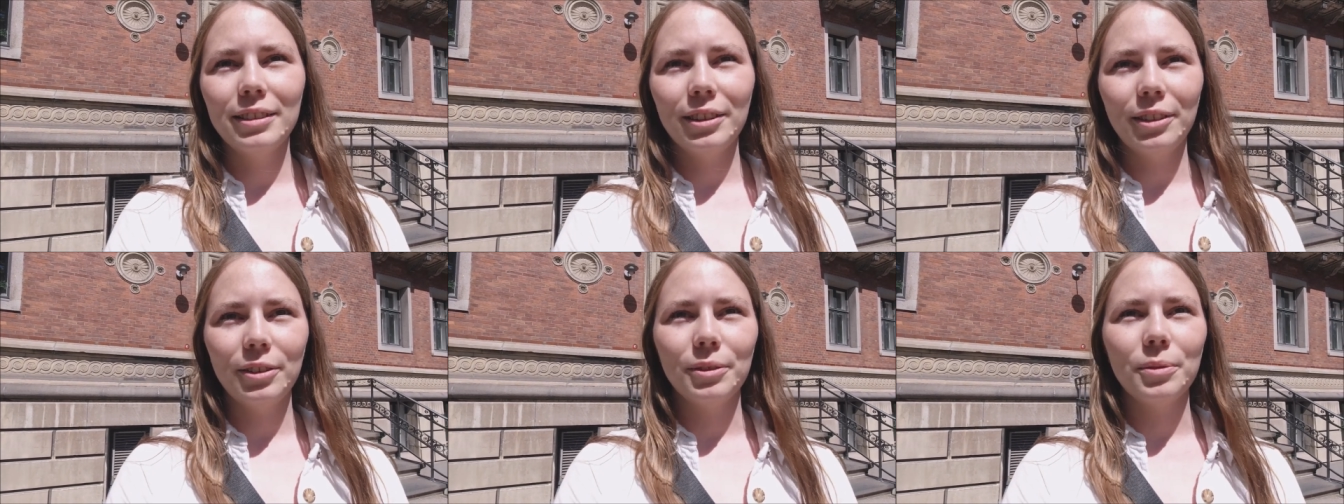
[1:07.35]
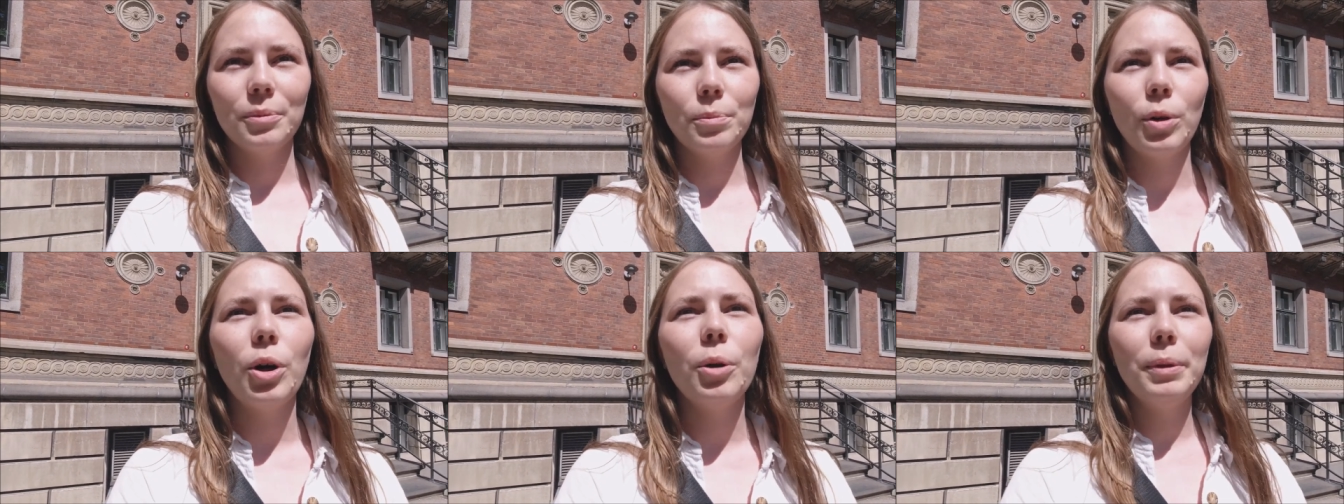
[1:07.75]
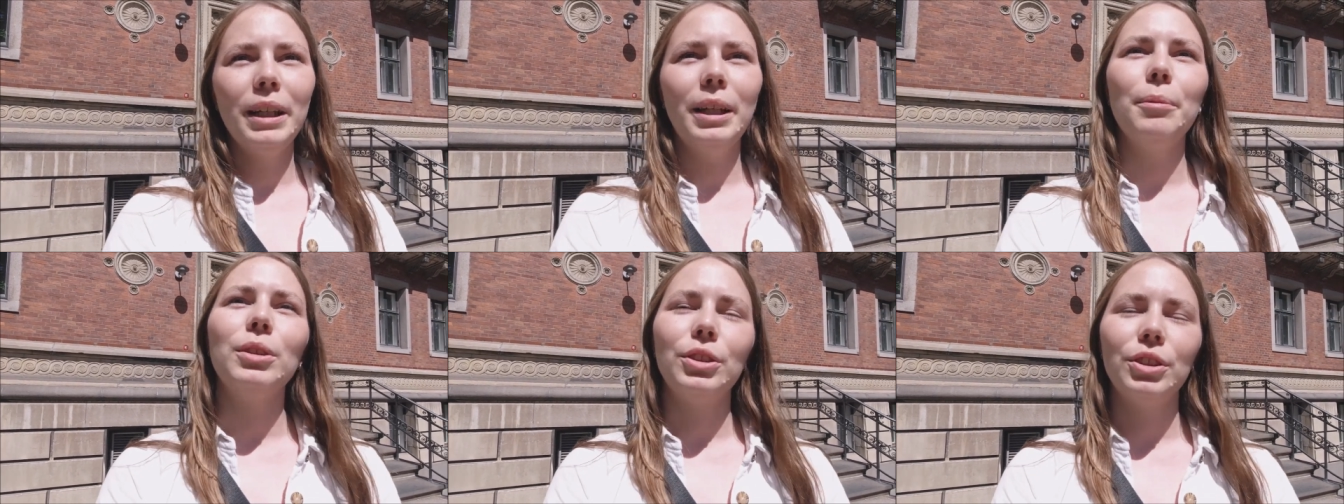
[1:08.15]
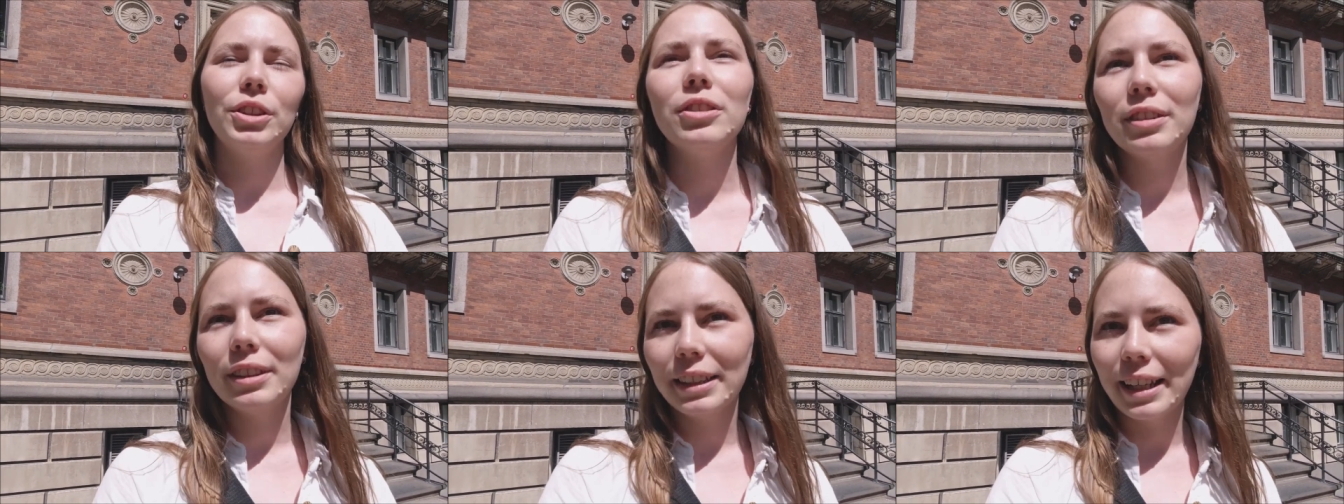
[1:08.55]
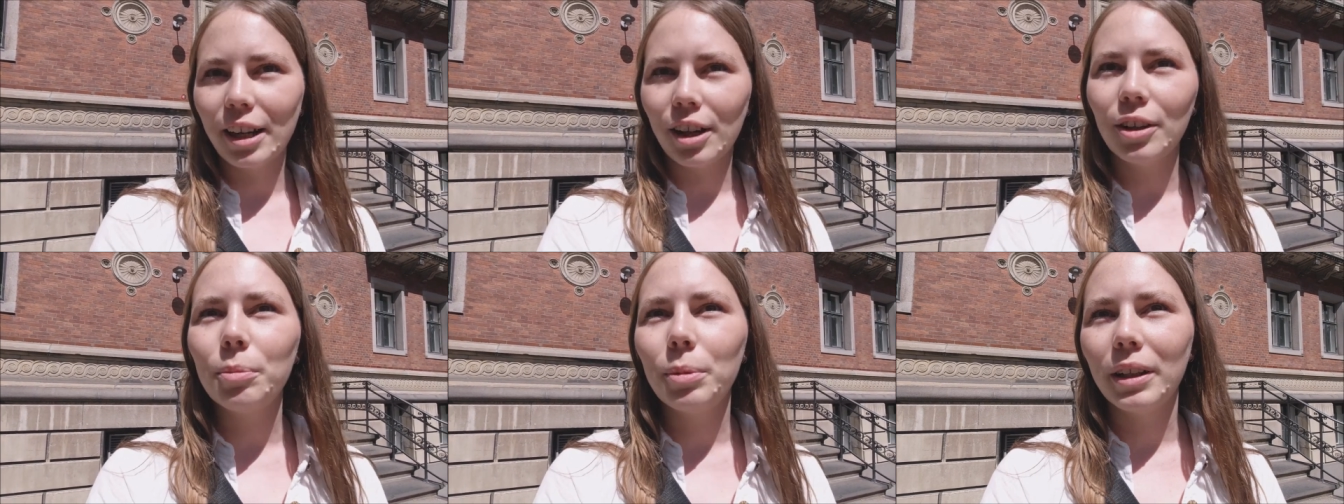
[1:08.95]
So more people choose it
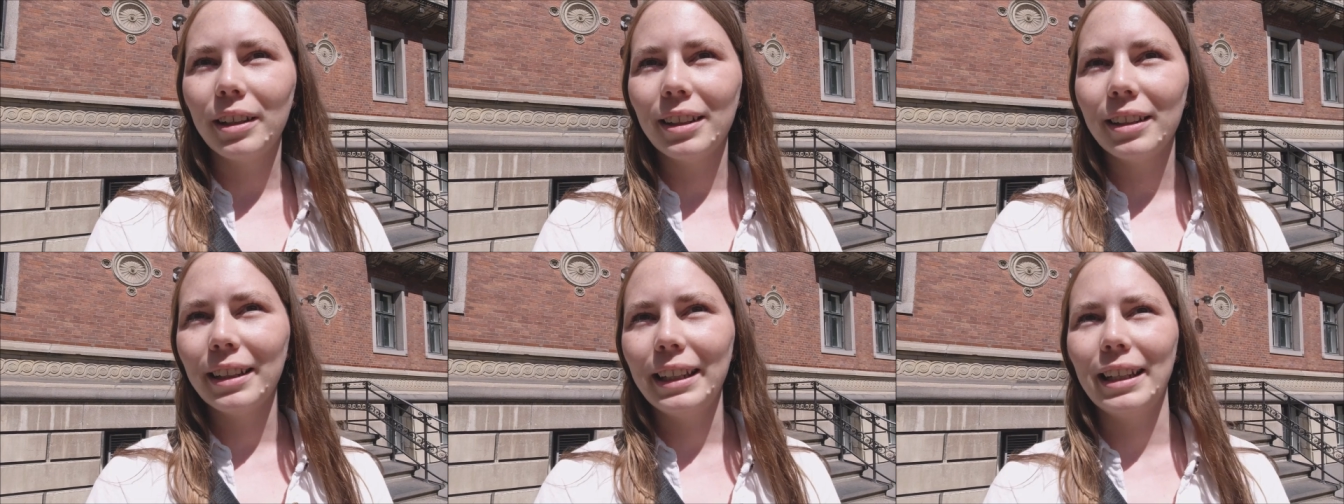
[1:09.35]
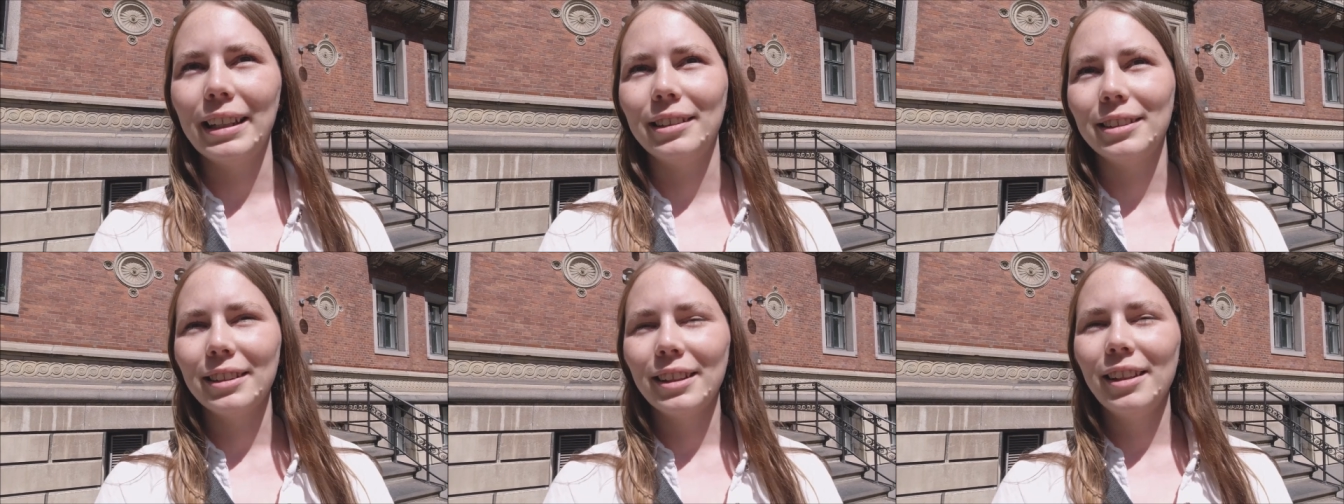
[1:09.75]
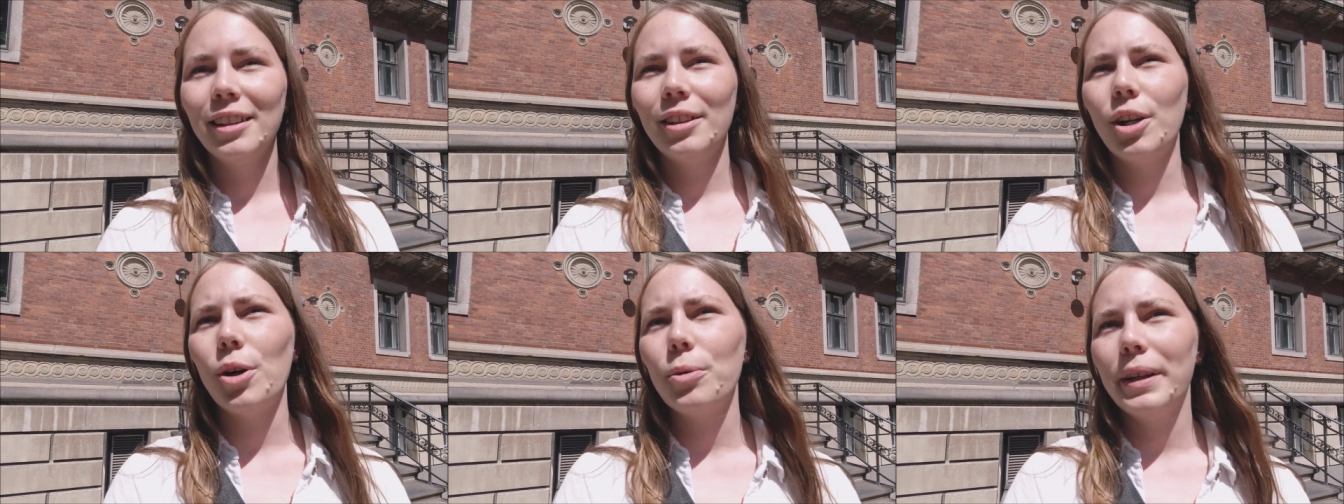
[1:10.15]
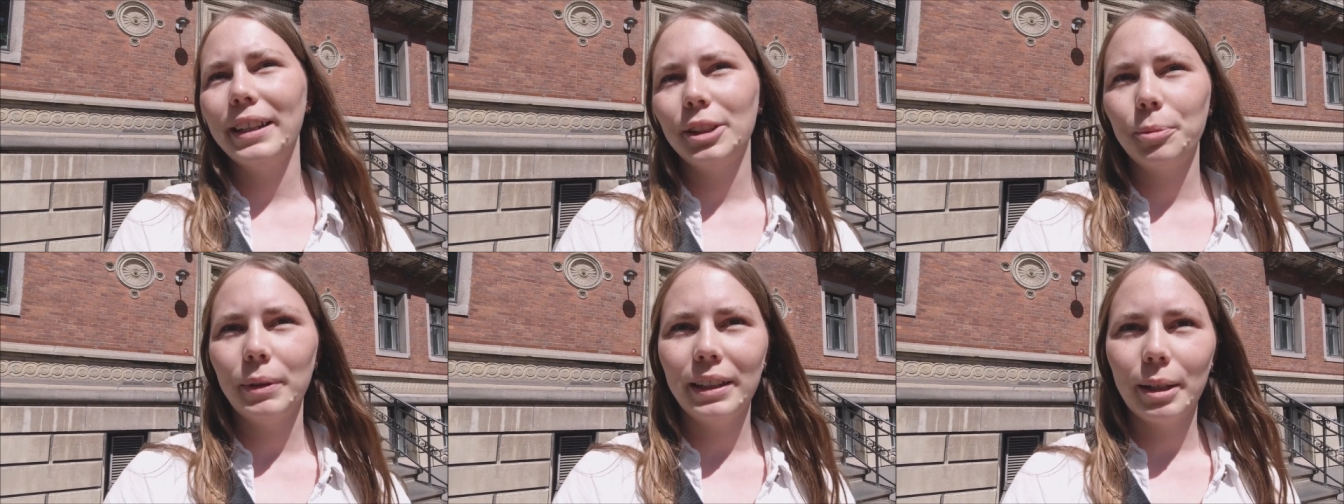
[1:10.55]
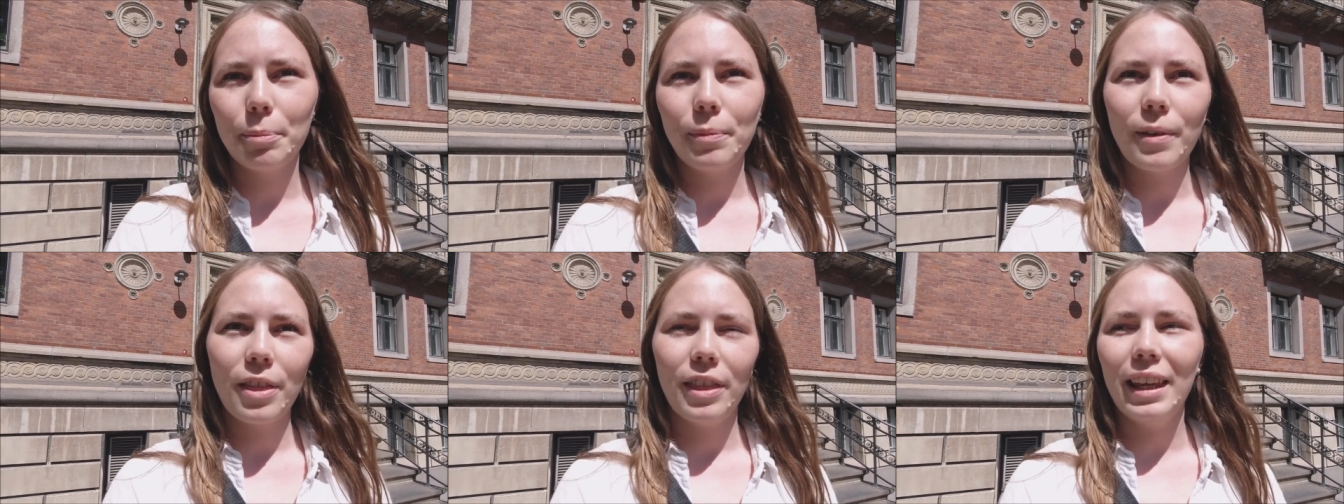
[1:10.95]
now, but it has always been a
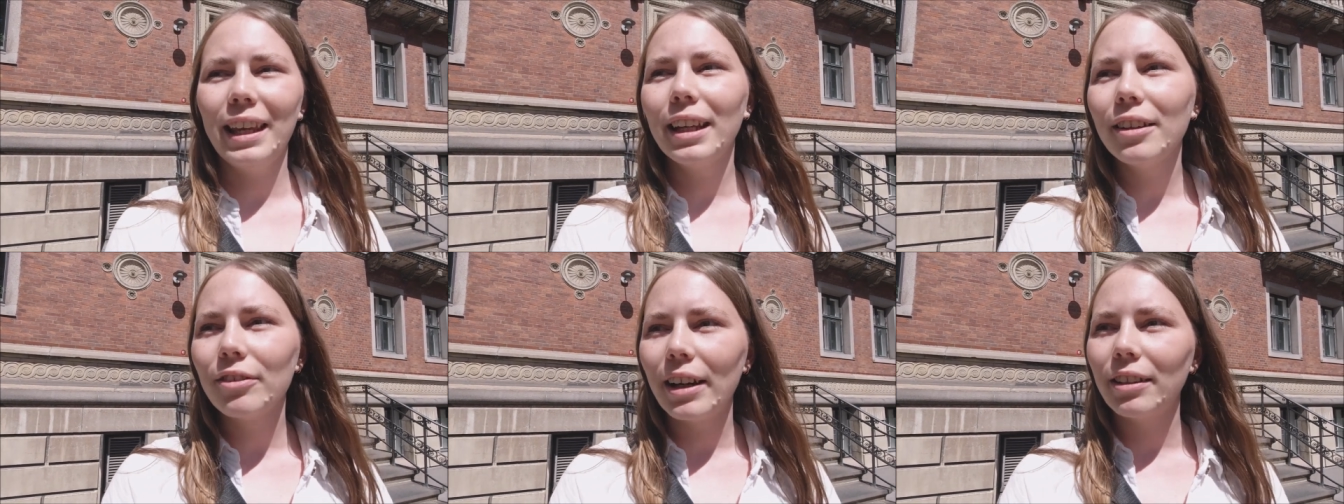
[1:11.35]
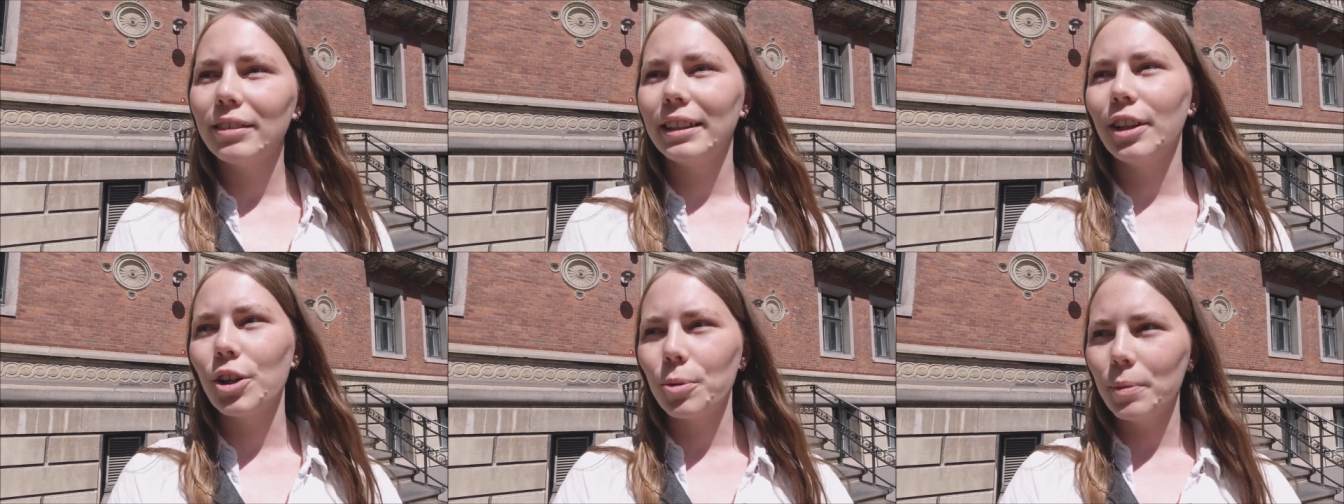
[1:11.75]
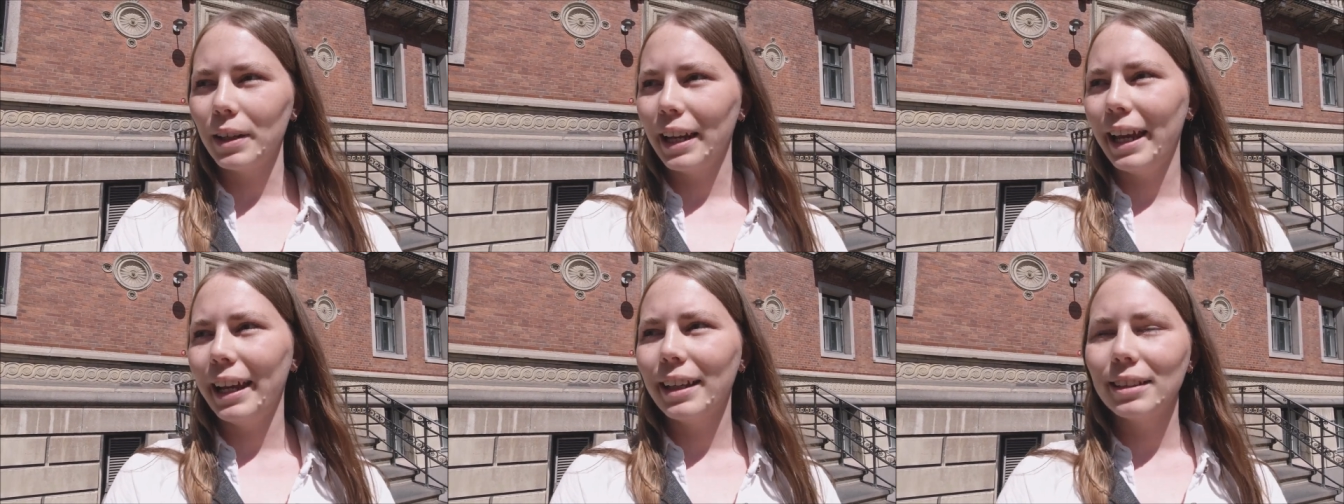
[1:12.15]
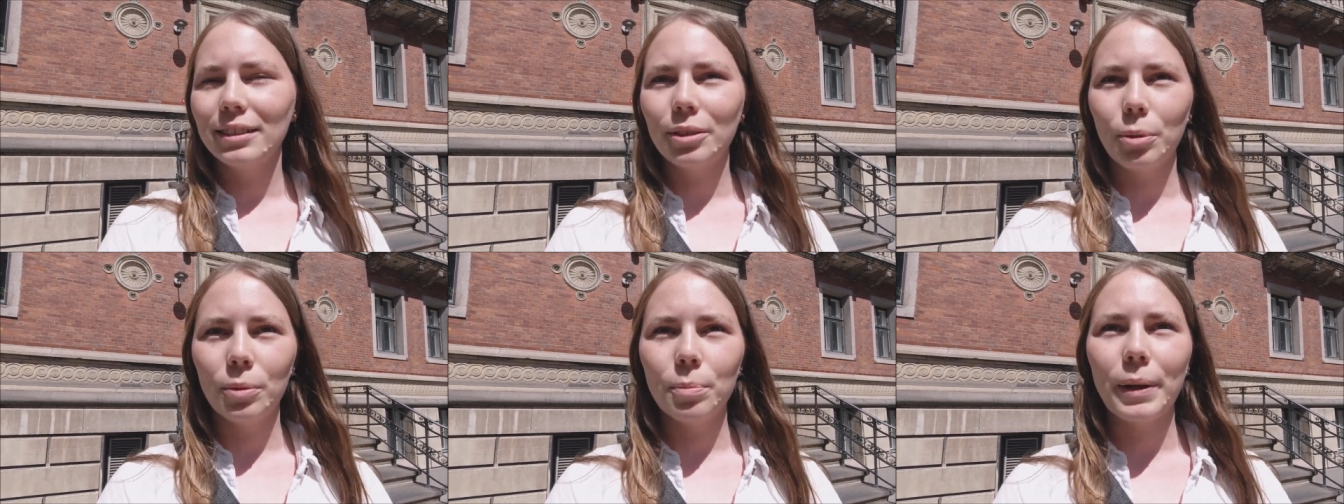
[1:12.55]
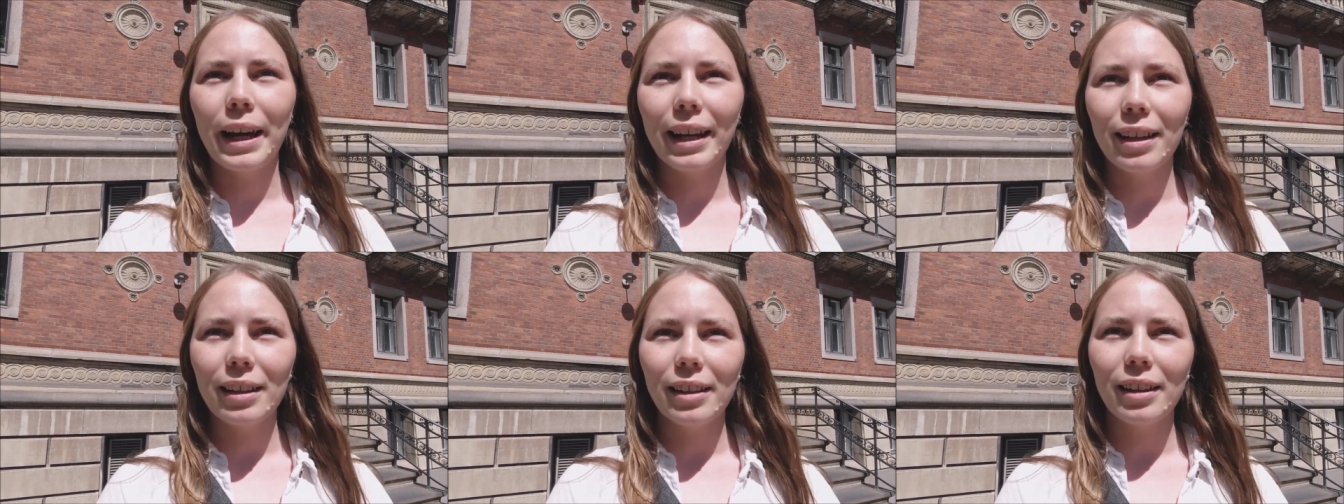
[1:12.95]
thing around in Copenhagen to bike a